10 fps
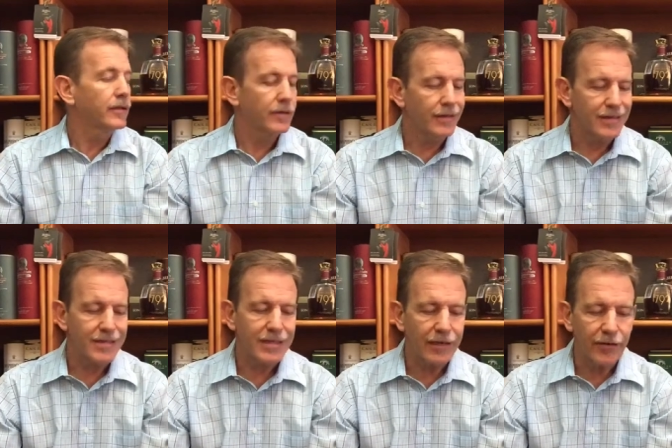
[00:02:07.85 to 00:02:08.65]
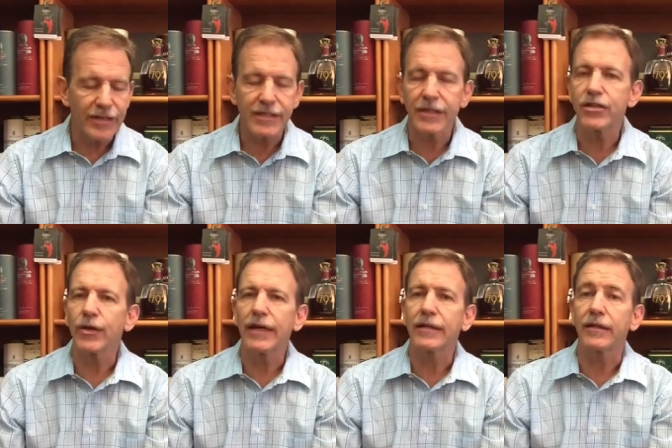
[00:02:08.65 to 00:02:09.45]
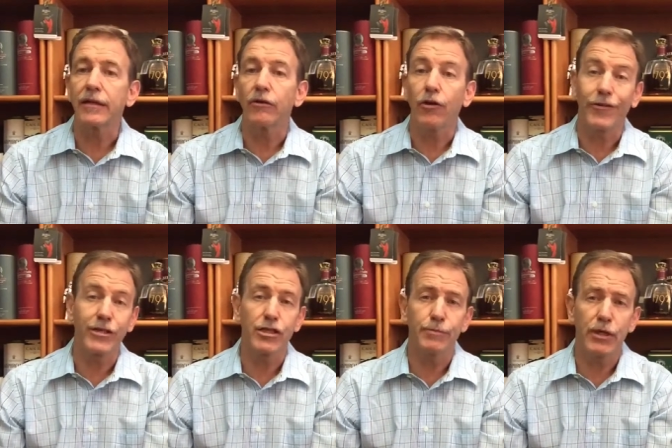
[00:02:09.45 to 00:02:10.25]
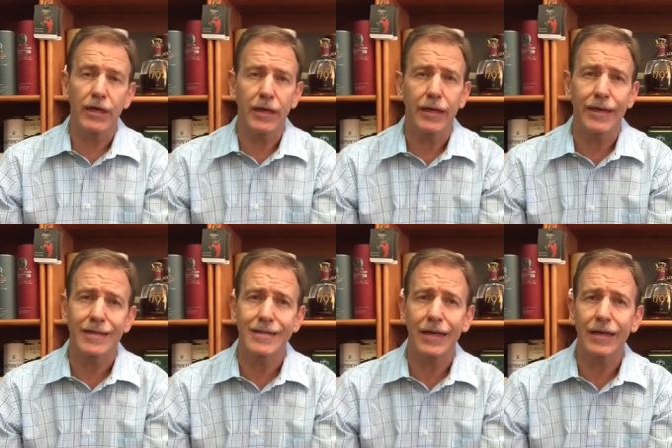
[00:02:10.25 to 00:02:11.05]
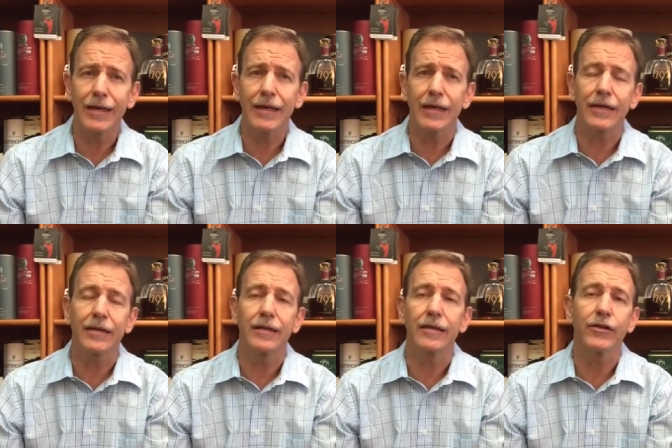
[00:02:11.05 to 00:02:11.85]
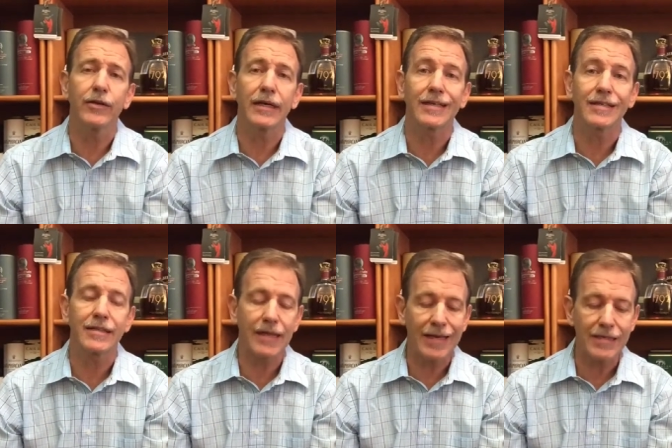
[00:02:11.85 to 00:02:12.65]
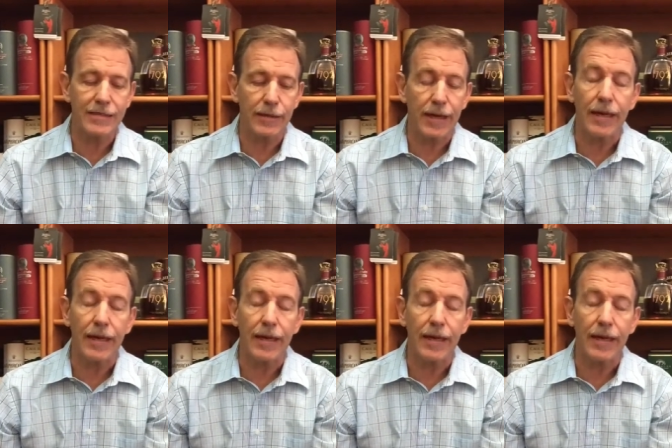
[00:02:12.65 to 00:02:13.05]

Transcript: The distillery is situated in Lawrenceburg, Kentucky, in the United States,